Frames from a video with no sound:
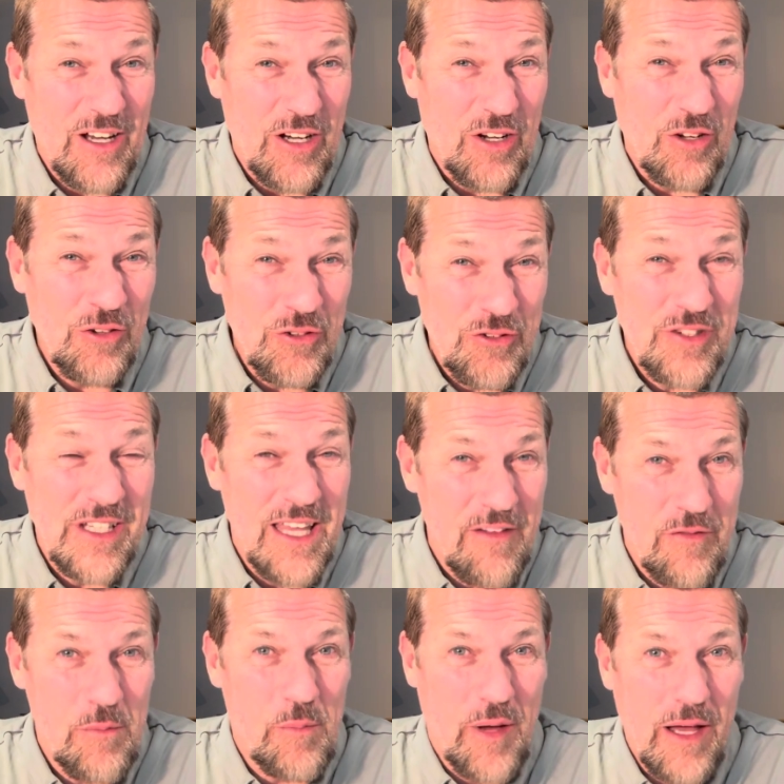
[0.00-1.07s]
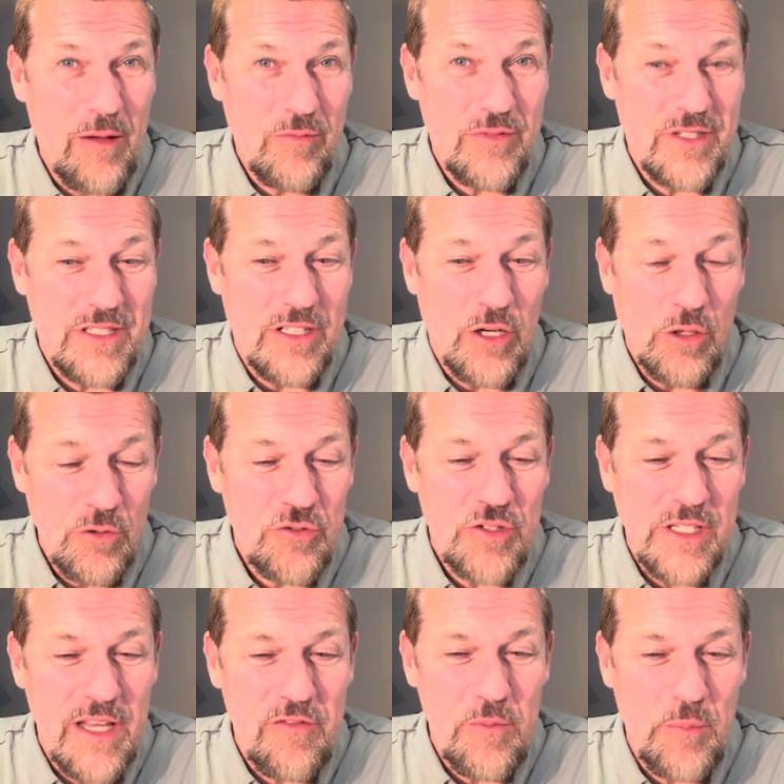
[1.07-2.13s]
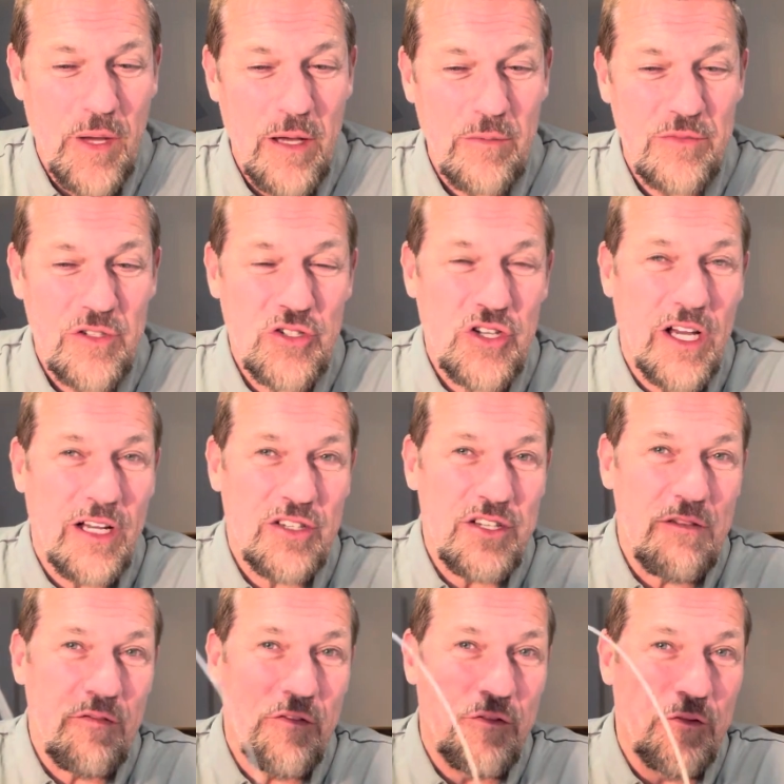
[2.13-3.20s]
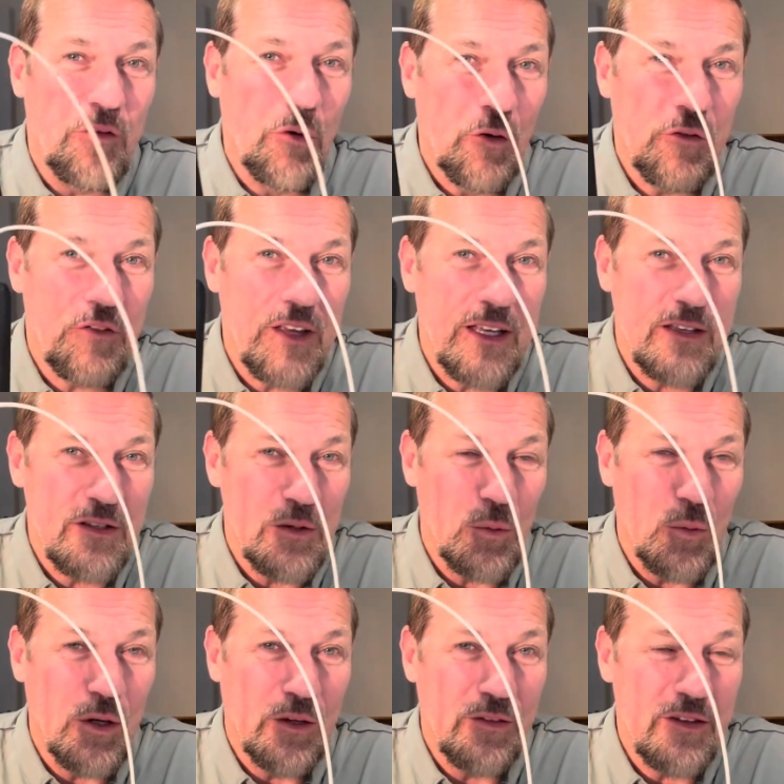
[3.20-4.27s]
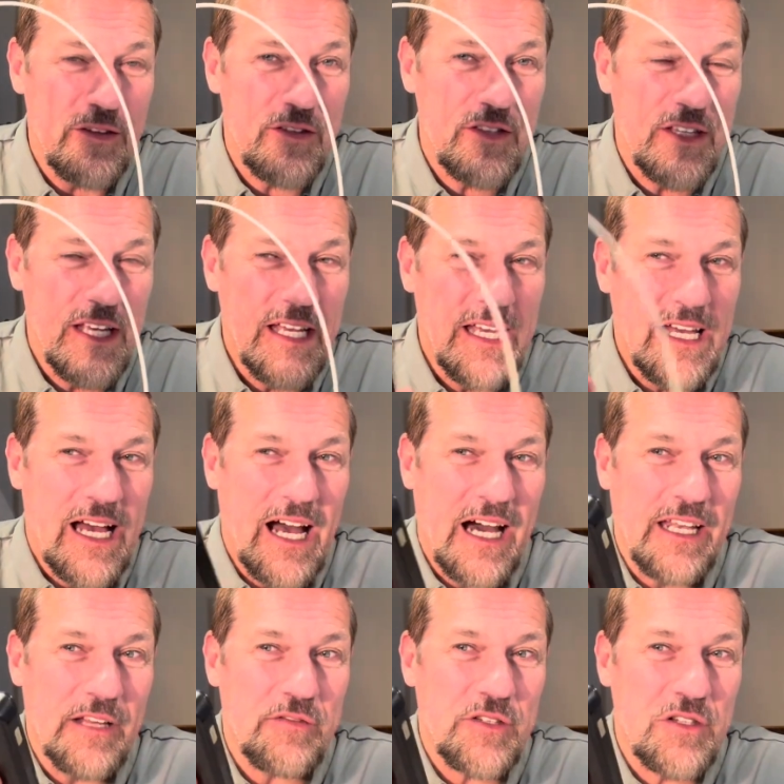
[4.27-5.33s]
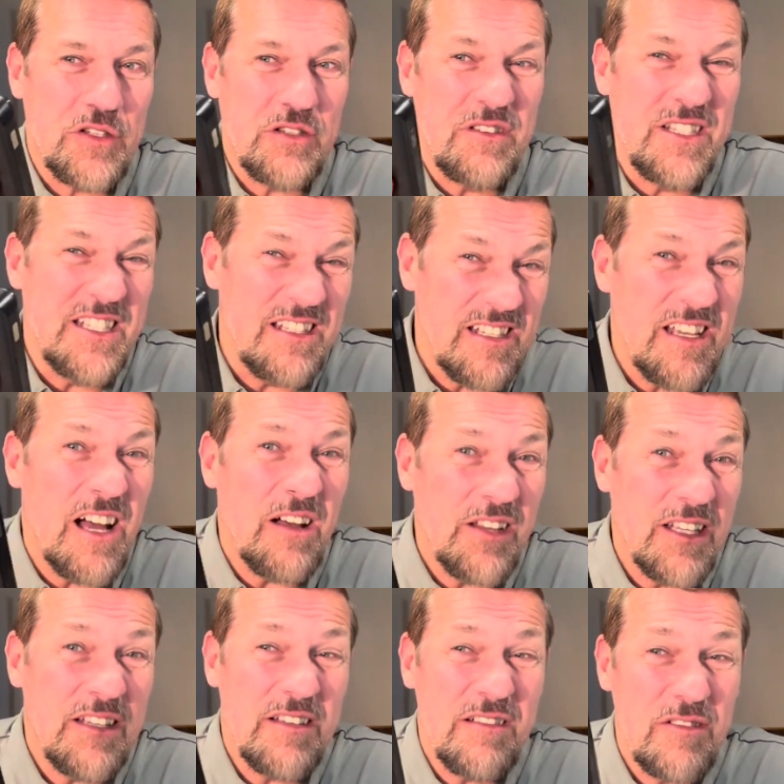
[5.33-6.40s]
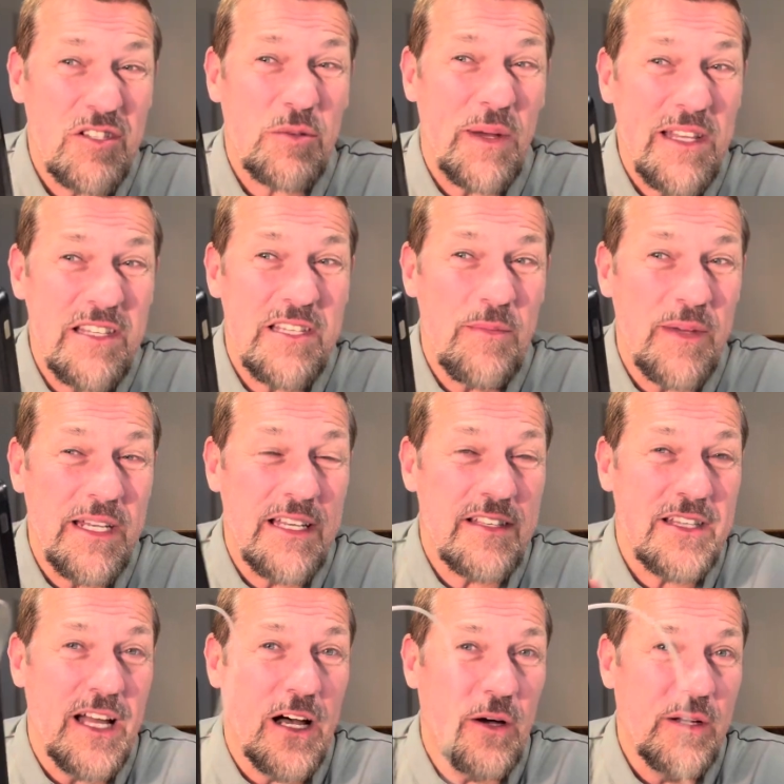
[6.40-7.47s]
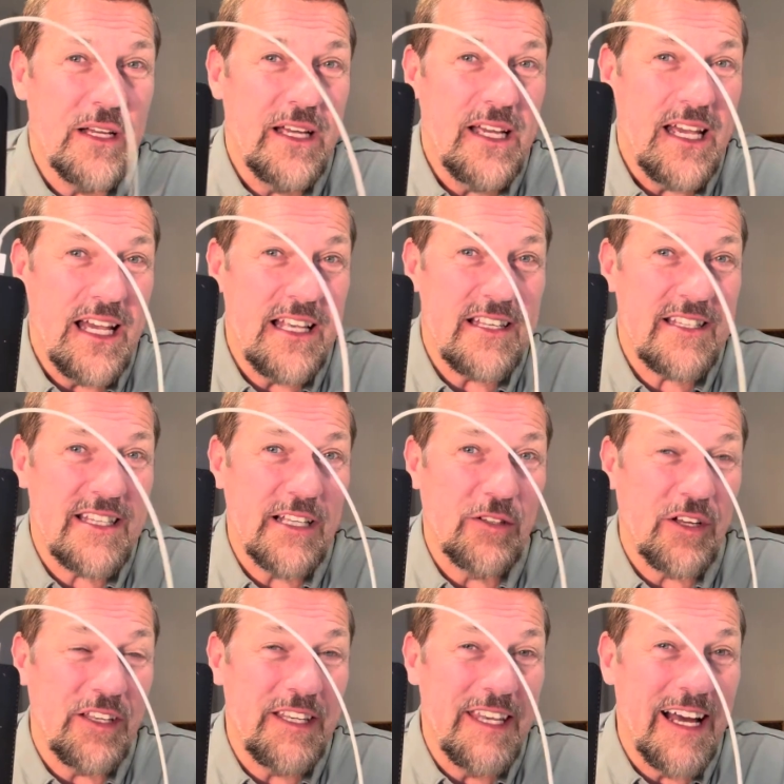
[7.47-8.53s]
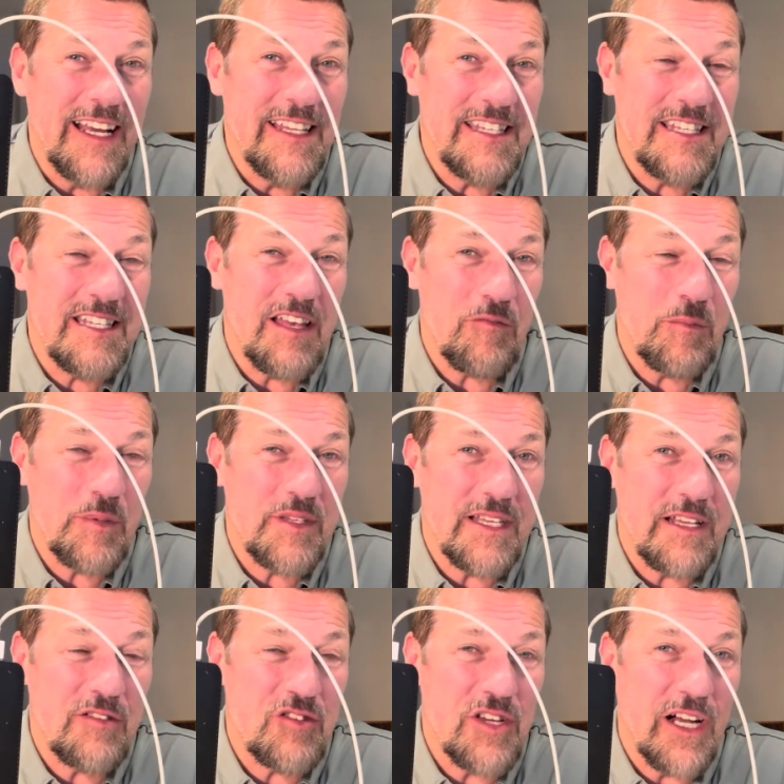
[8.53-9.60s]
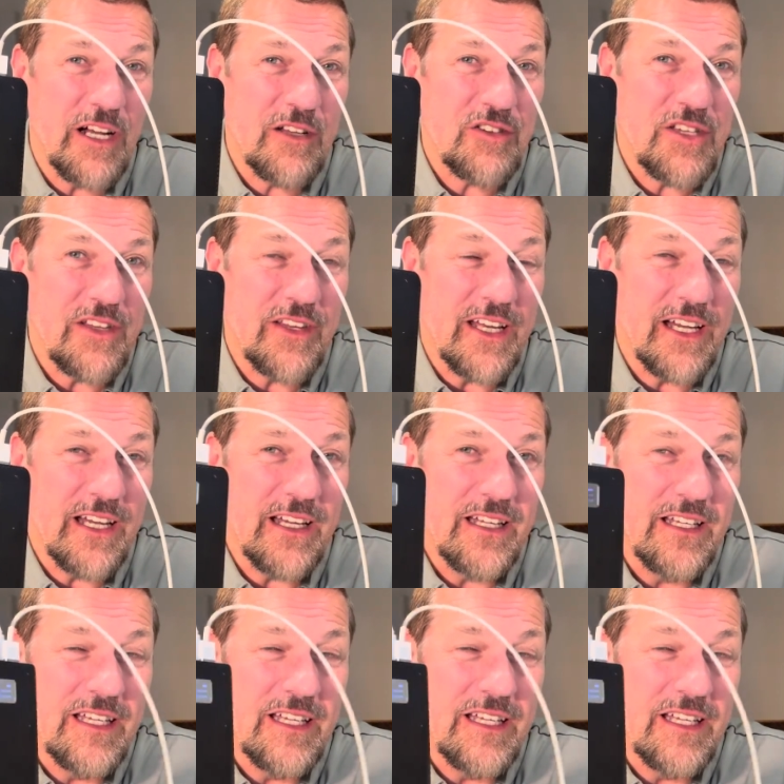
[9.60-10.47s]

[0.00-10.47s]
Under £11. Under £11 charging 4 things at once. And after nearly 20 minutes now, it's still got 97% charge in there.